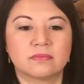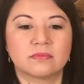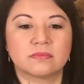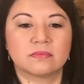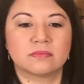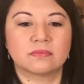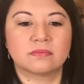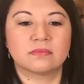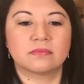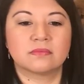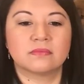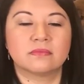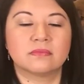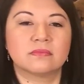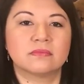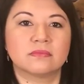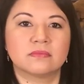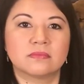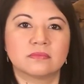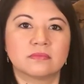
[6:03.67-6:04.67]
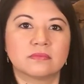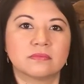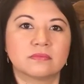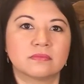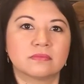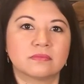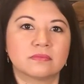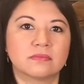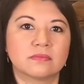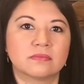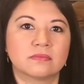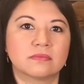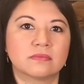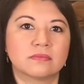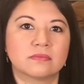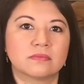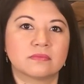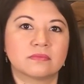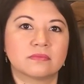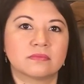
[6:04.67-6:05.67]

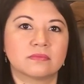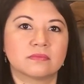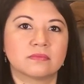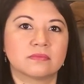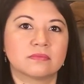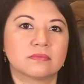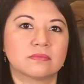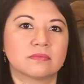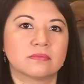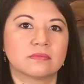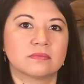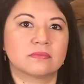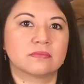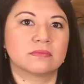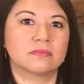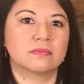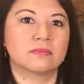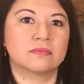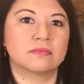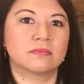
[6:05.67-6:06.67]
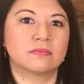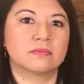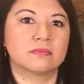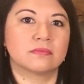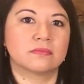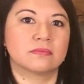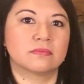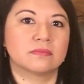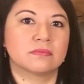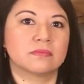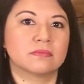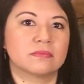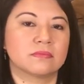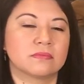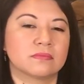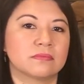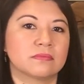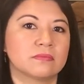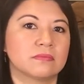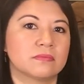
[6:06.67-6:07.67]

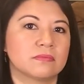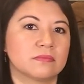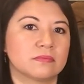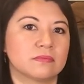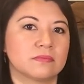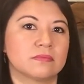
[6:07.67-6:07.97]
[no speech]